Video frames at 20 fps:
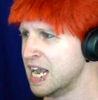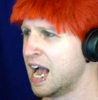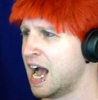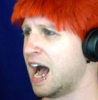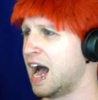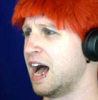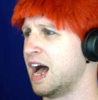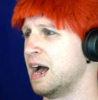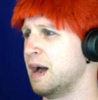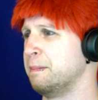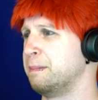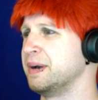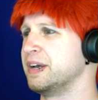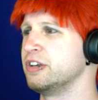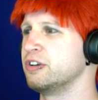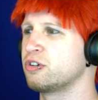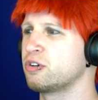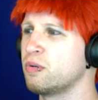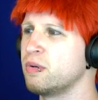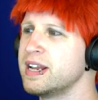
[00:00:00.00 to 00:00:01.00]
Uh,
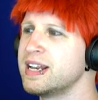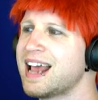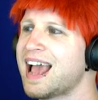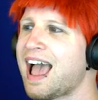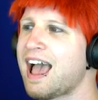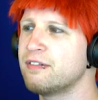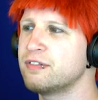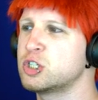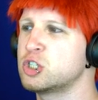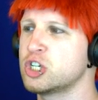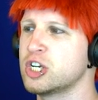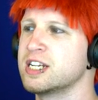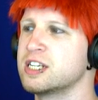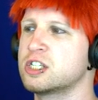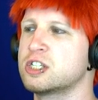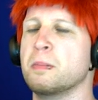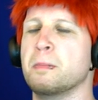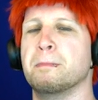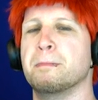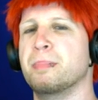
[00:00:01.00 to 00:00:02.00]
but you're going to have a
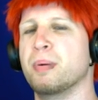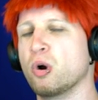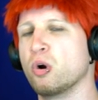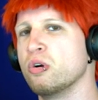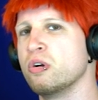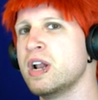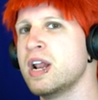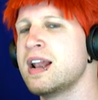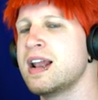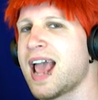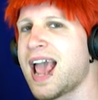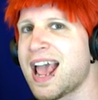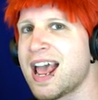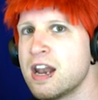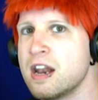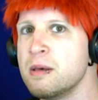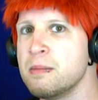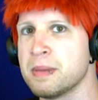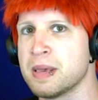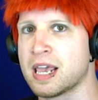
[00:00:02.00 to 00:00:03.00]
chance to burn an
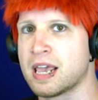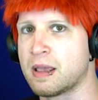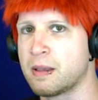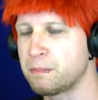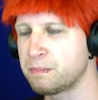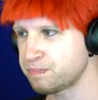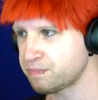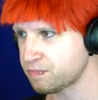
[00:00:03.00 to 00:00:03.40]
enemy.